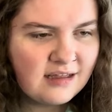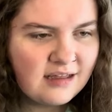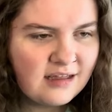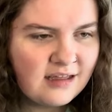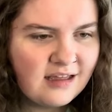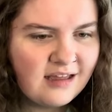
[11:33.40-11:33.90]

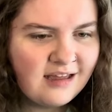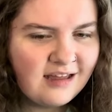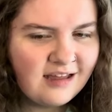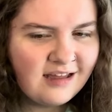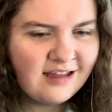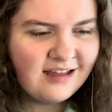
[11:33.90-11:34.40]

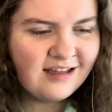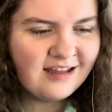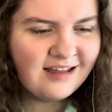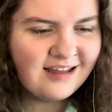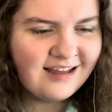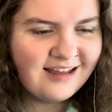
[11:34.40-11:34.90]

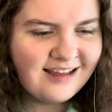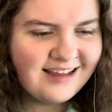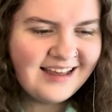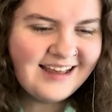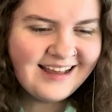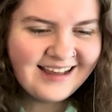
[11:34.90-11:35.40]

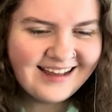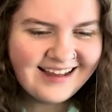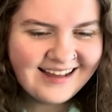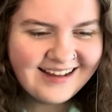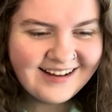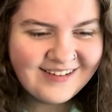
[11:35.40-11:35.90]

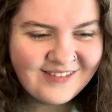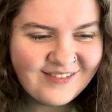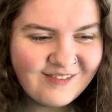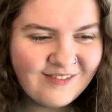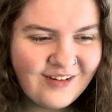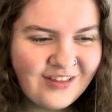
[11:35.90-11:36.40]

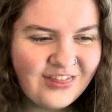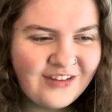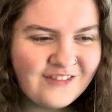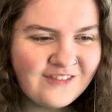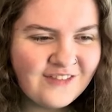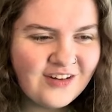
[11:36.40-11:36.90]

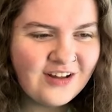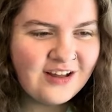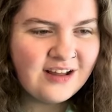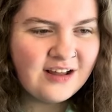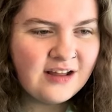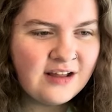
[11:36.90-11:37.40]

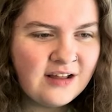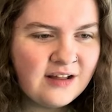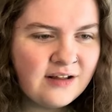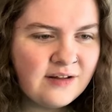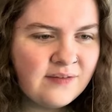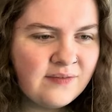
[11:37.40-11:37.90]

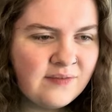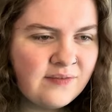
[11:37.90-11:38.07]
Nothing is said.